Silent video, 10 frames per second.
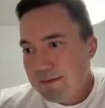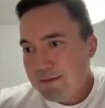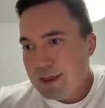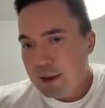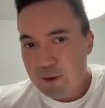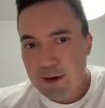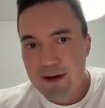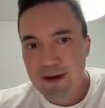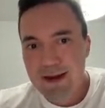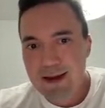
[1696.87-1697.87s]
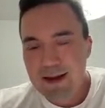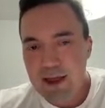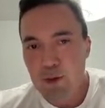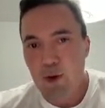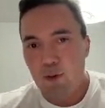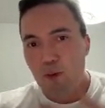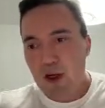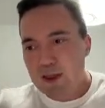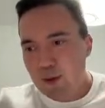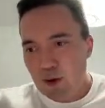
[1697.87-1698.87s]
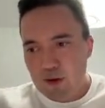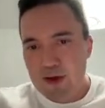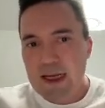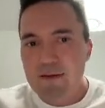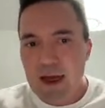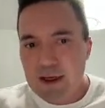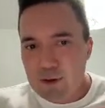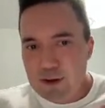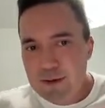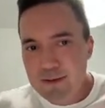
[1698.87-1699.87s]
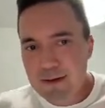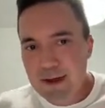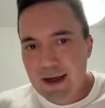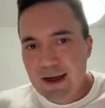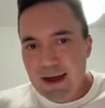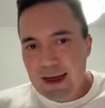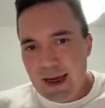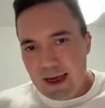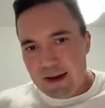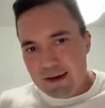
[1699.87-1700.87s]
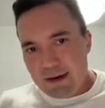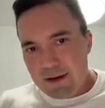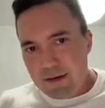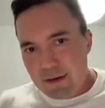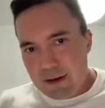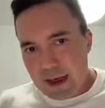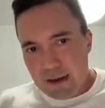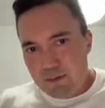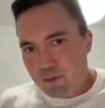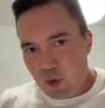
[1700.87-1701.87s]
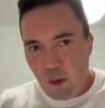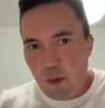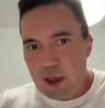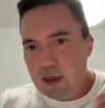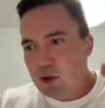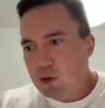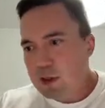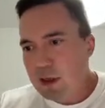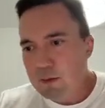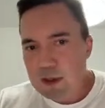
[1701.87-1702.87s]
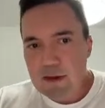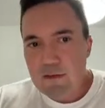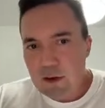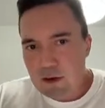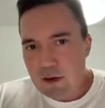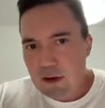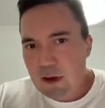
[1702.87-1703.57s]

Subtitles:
So there were multiple trading venues and they probably used some different